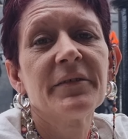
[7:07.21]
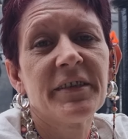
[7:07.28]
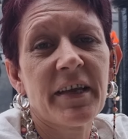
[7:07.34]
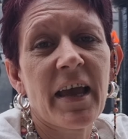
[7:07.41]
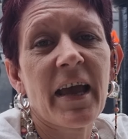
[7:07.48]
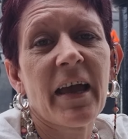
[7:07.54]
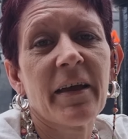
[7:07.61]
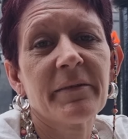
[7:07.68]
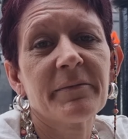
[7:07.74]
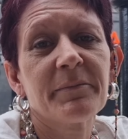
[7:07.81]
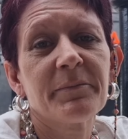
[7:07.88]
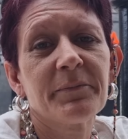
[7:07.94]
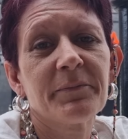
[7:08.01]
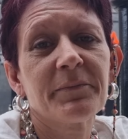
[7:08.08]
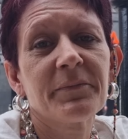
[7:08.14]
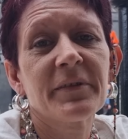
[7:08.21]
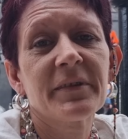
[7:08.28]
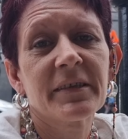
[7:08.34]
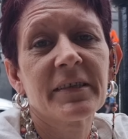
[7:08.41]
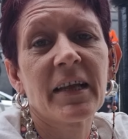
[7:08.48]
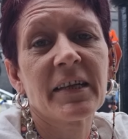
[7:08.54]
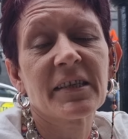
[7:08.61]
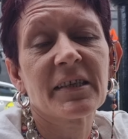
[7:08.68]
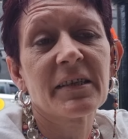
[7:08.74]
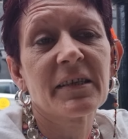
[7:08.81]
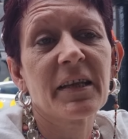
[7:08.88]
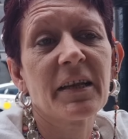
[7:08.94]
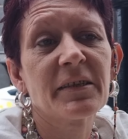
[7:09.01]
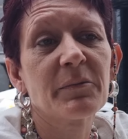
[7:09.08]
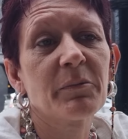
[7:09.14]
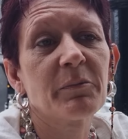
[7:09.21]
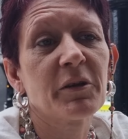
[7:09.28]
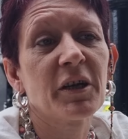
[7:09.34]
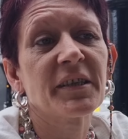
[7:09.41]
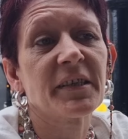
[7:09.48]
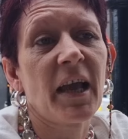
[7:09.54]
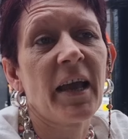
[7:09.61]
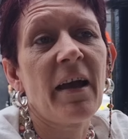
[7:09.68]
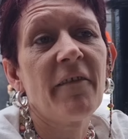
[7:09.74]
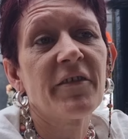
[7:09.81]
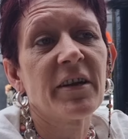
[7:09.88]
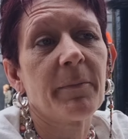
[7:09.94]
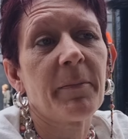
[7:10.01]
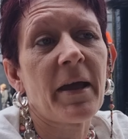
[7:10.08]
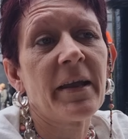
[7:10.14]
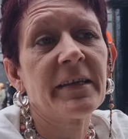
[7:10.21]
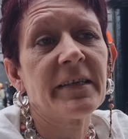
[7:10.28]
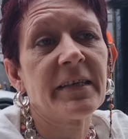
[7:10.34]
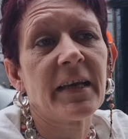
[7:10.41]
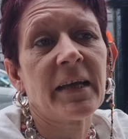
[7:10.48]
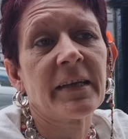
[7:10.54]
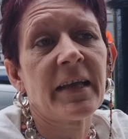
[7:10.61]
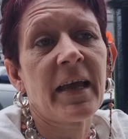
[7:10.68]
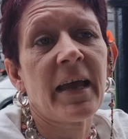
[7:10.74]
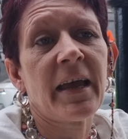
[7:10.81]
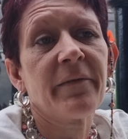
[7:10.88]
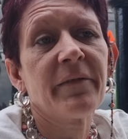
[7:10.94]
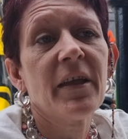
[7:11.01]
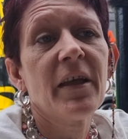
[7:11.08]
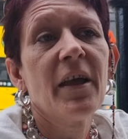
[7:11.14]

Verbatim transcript: Yeah, that's that's because I haven't a penny, uh,